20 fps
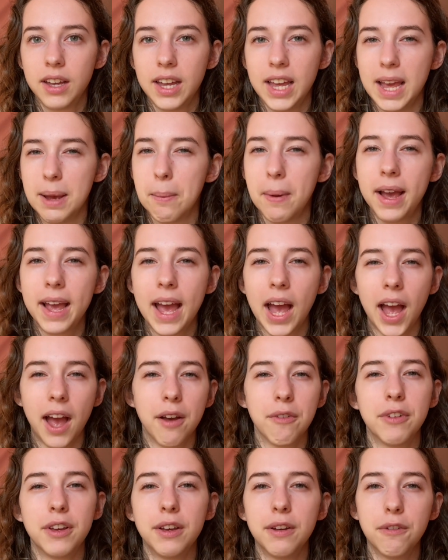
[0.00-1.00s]
Am I
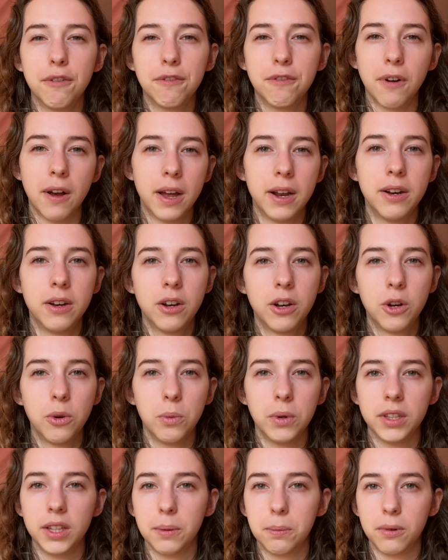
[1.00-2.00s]
having fun
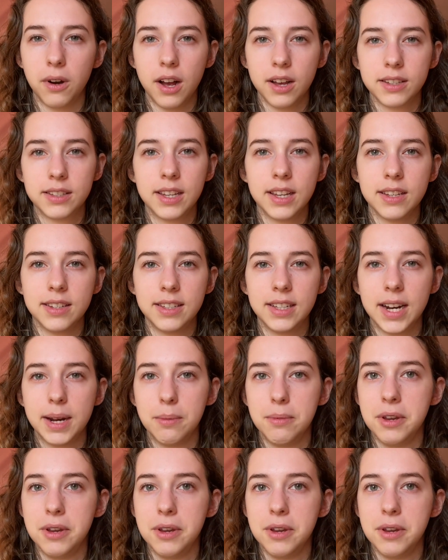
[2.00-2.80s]
with the process that I'm